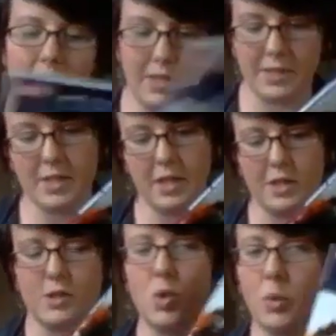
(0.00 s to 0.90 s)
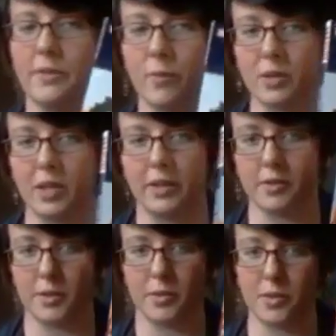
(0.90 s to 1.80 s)
This is
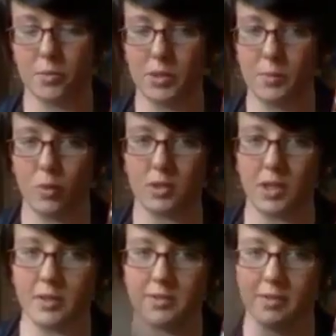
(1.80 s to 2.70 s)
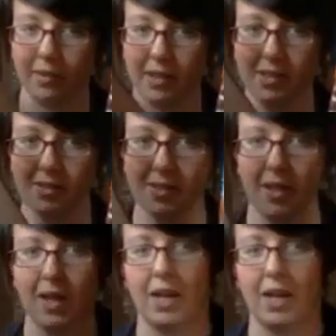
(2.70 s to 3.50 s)
$24, so it's $3 more than this.